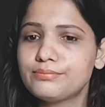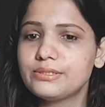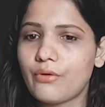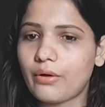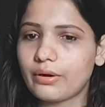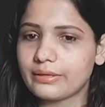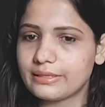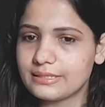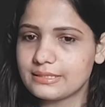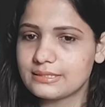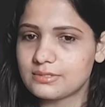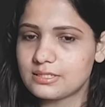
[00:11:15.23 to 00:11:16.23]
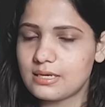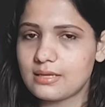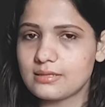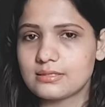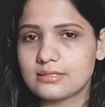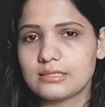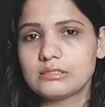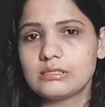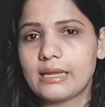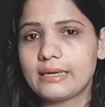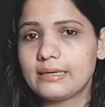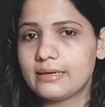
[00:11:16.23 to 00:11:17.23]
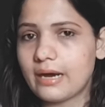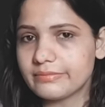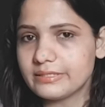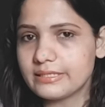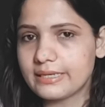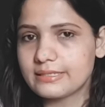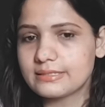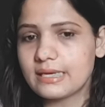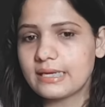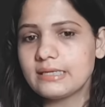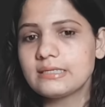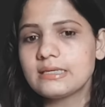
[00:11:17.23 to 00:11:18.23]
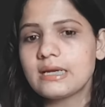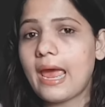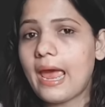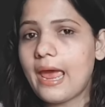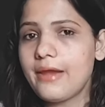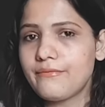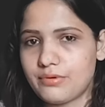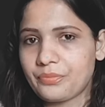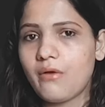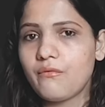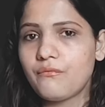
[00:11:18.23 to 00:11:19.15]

inorganic substances like carbon dioxide and water.